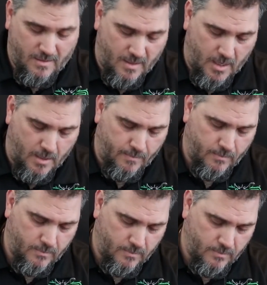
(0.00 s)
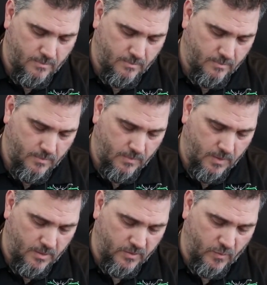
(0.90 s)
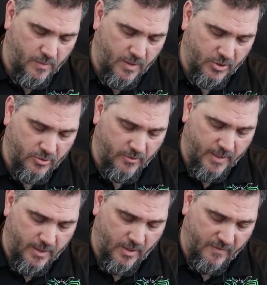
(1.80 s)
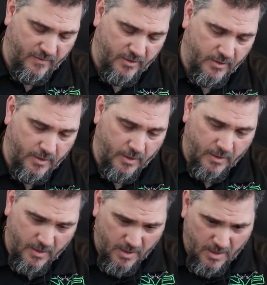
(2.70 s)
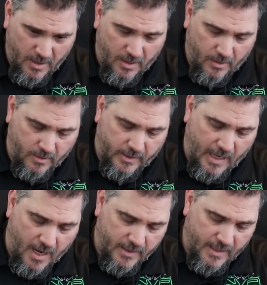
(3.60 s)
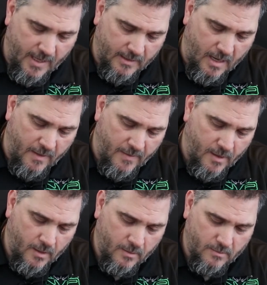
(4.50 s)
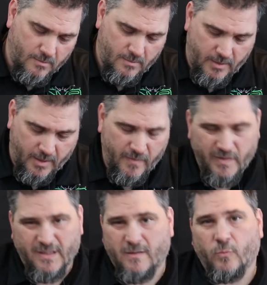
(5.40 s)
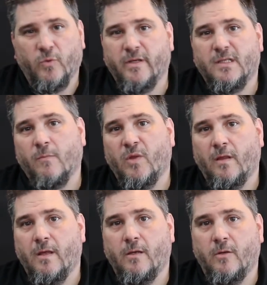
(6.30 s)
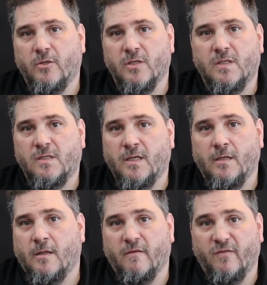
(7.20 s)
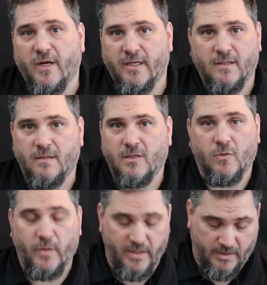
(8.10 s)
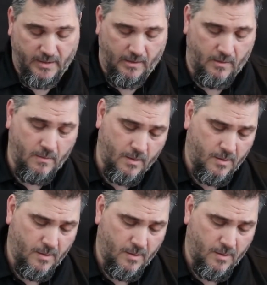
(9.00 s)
You just wanna make sure that you have a good contact on there. This isn't really something that you can just sit in the vise and squeeze it and